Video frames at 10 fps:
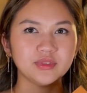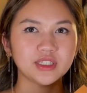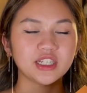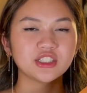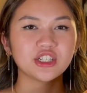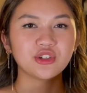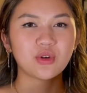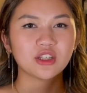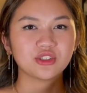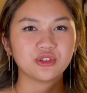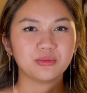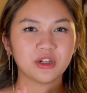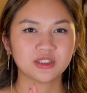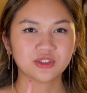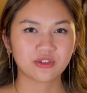continue on to
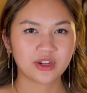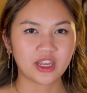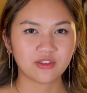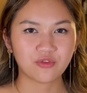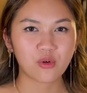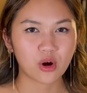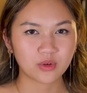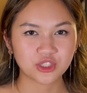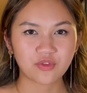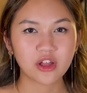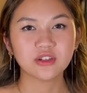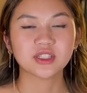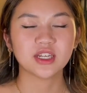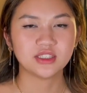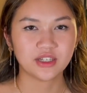books 3 and 4, which follows
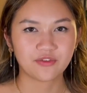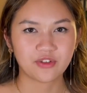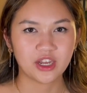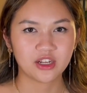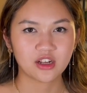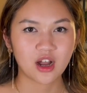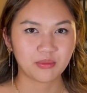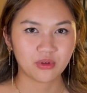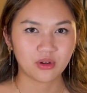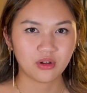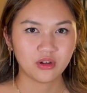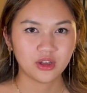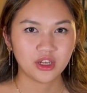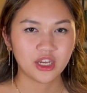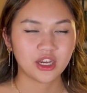a different couple,
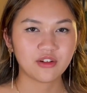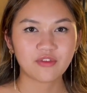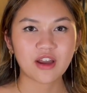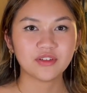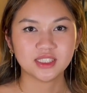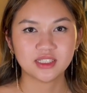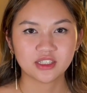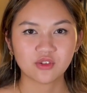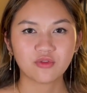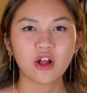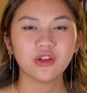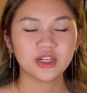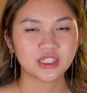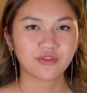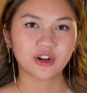and 5 and 6 would follow a
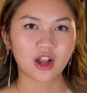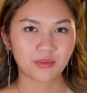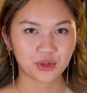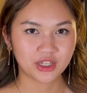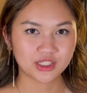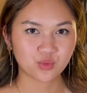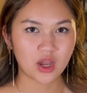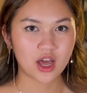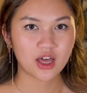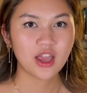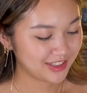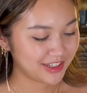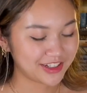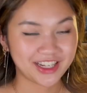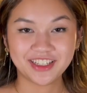different couple as well.
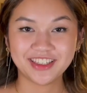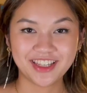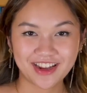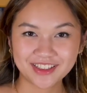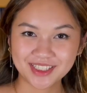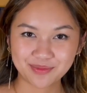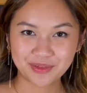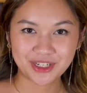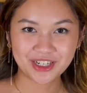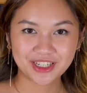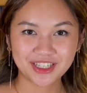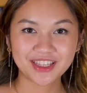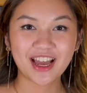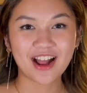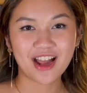Okay, next book
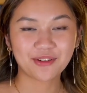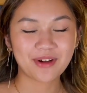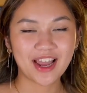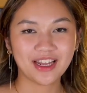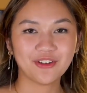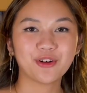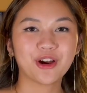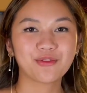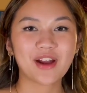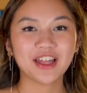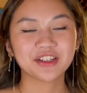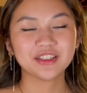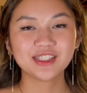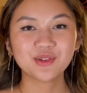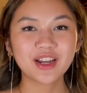that I read, or rather
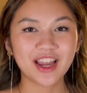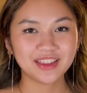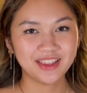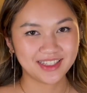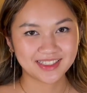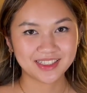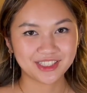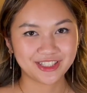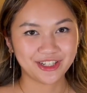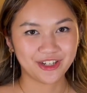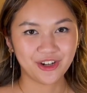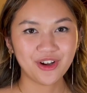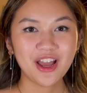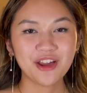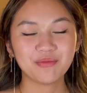this one I listened to
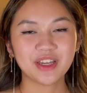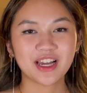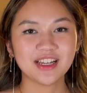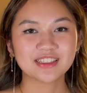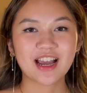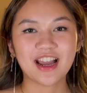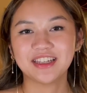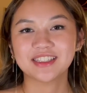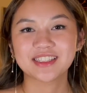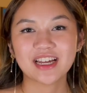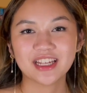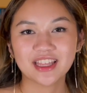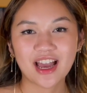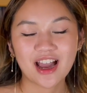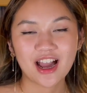because I decided
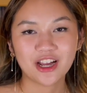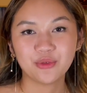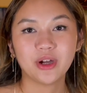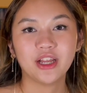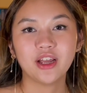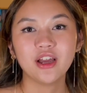that I would